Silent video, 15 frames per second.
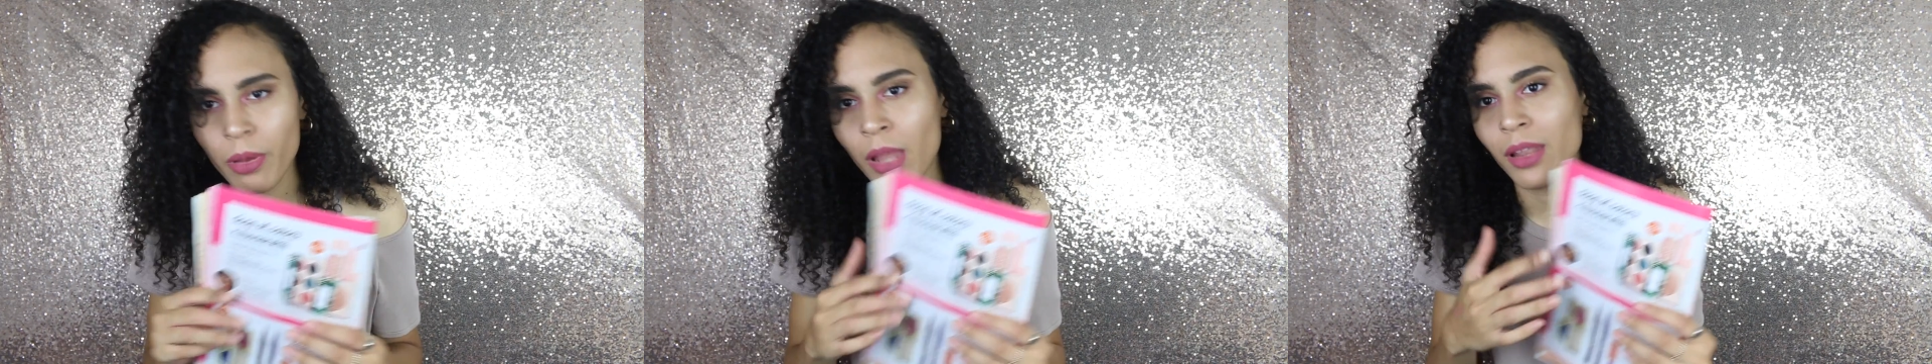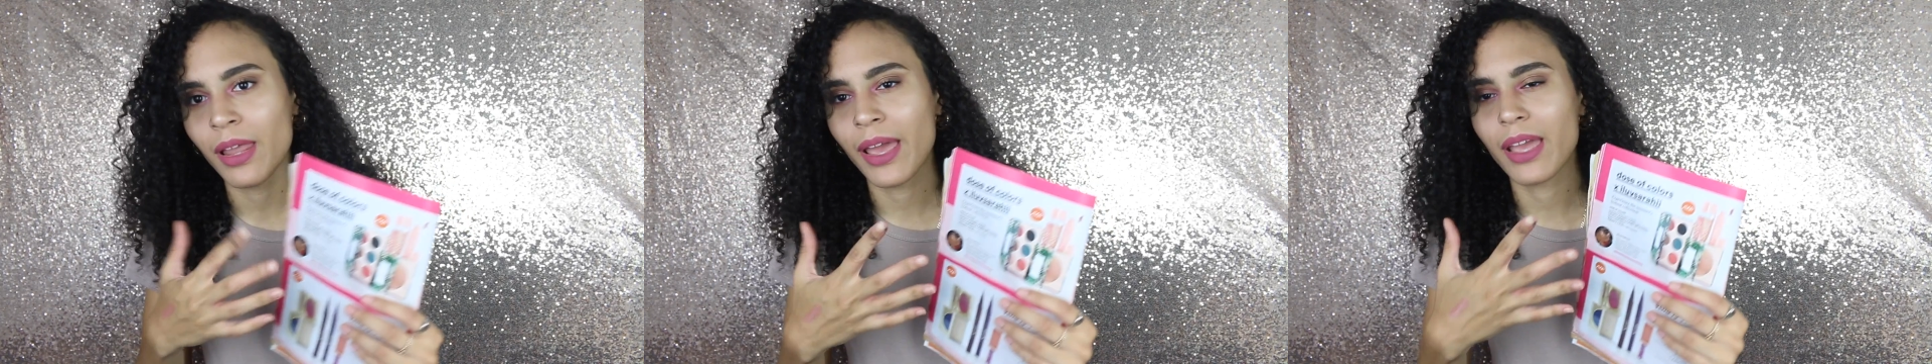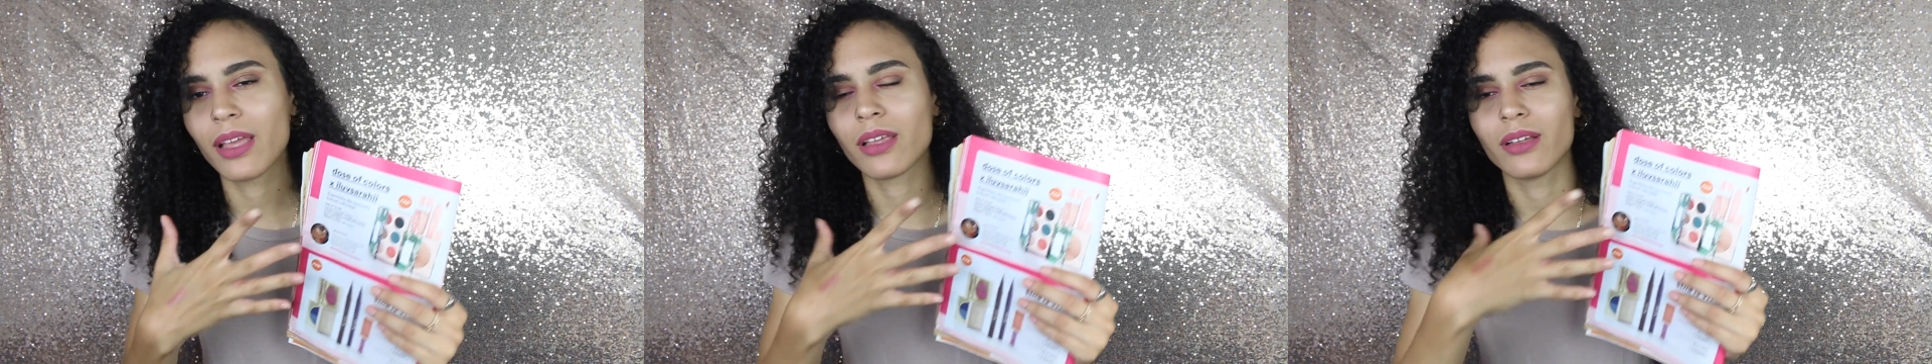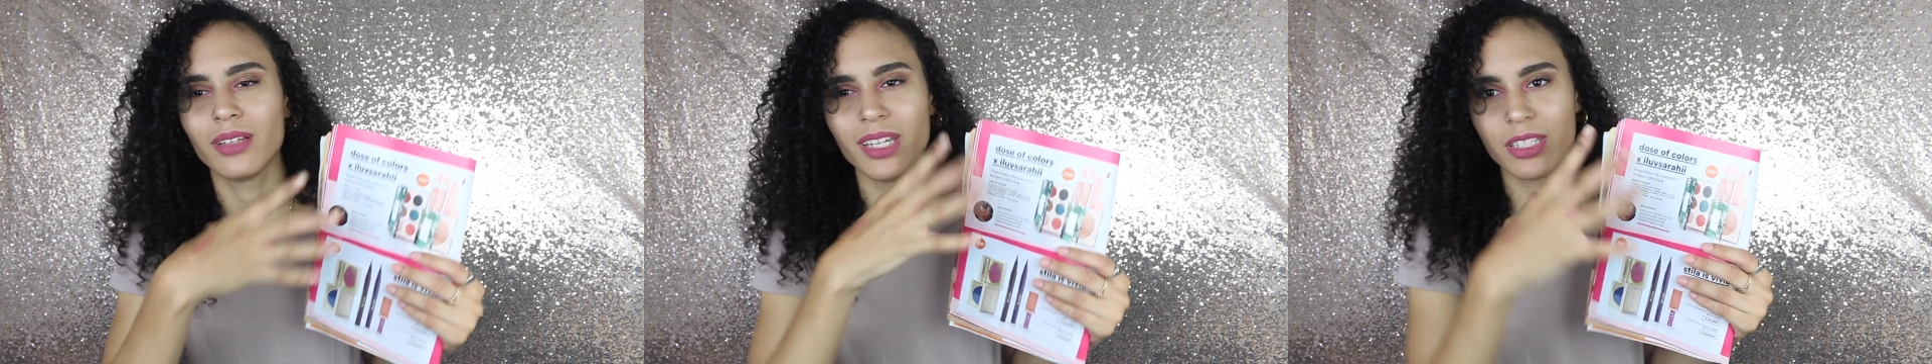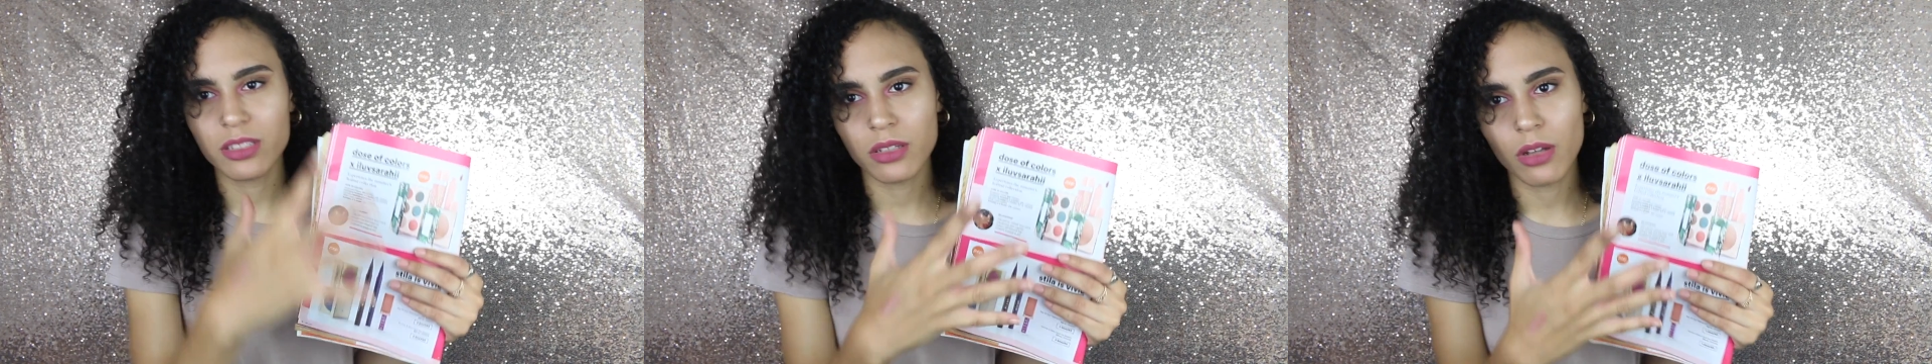But like
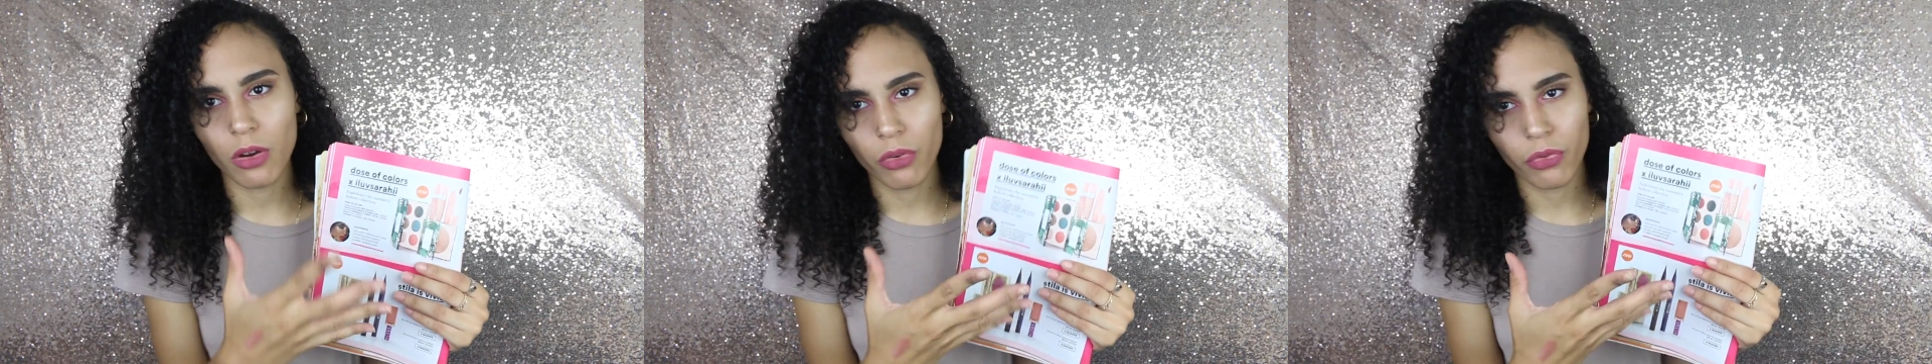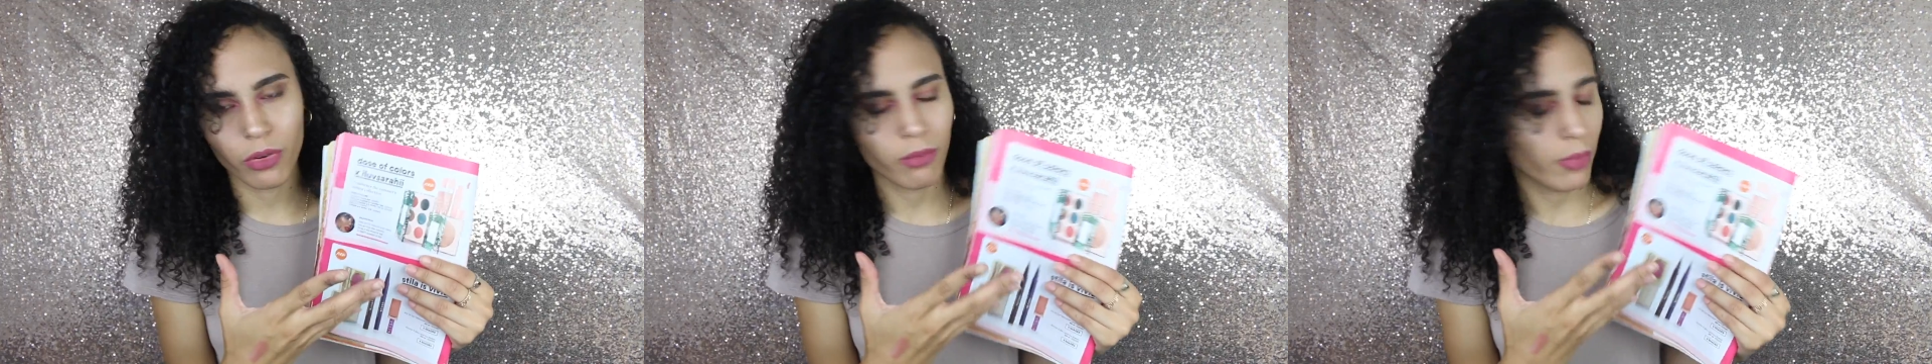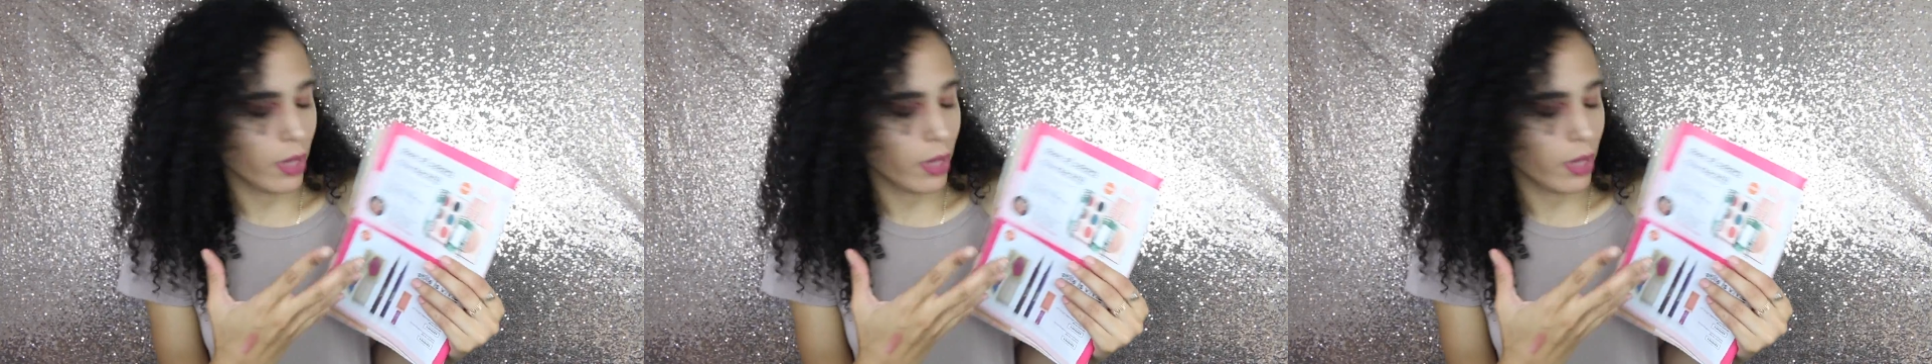it's a no for